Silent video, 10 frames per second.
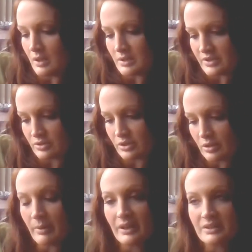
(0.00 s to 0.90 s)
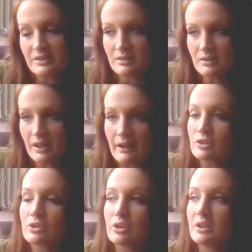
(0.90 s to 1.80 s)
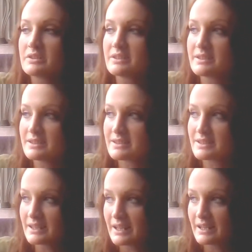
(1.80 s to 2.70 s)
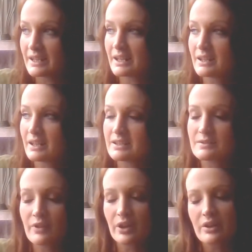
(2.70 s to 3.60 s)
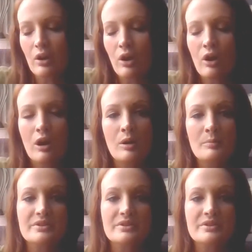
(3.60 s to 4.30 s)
So to go back to the lavender, since it's sedating, it's very calm.